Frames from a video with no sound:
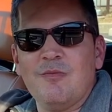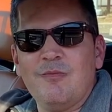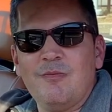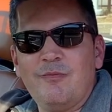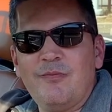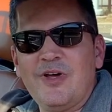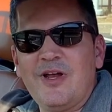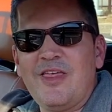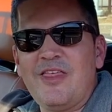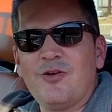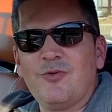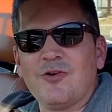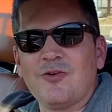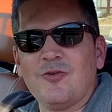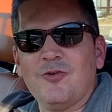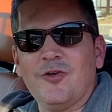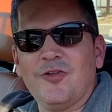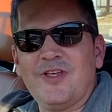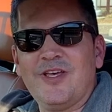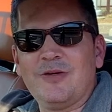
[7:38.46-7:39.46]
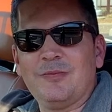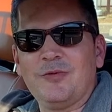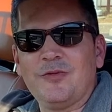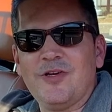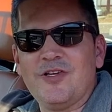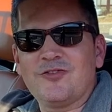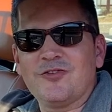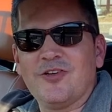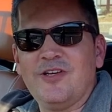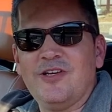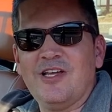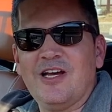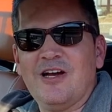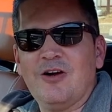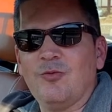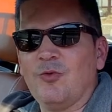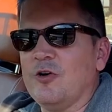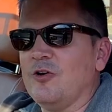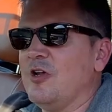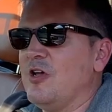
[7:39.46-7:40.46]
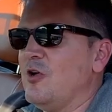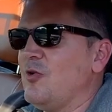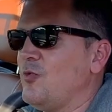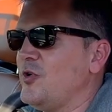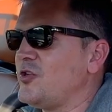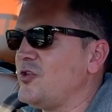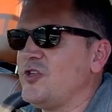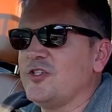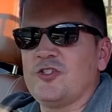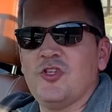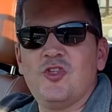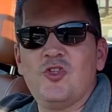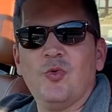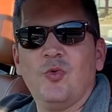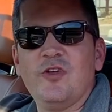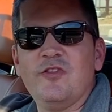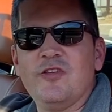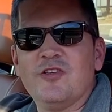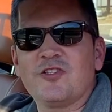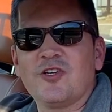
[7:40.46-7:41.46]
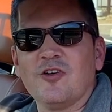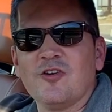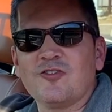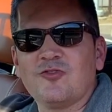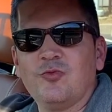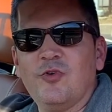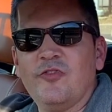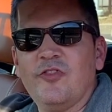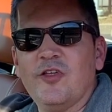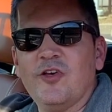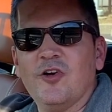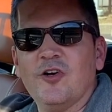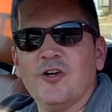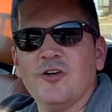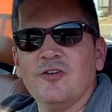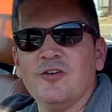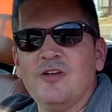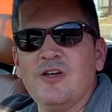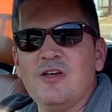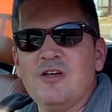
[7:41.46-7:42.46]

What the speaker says: But I think we're really at a place right now where we should just enjoy these cars for what they are.